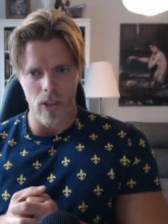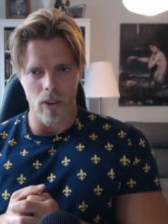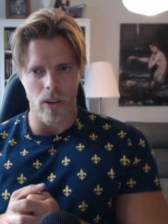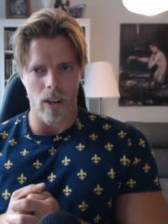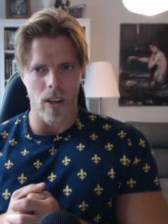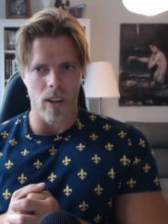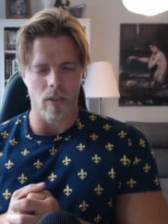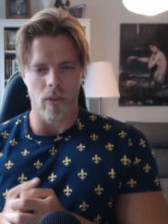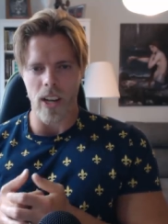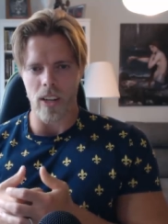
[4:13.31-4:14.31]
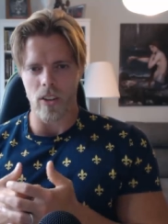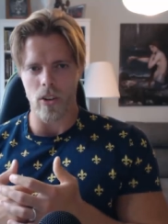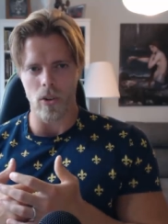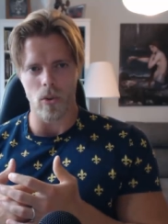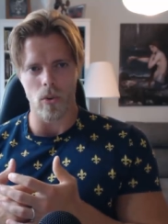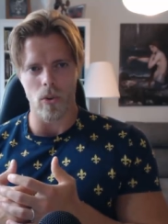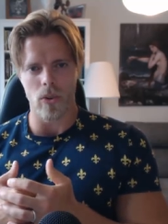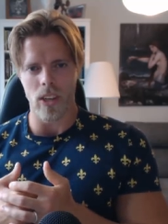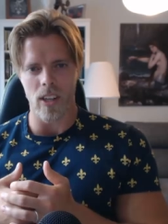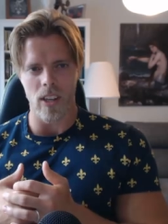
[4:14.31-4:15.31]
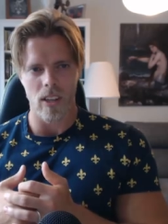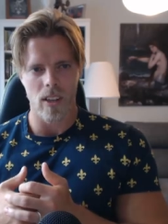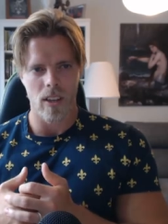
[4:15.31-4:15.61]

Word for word: you're afraid to read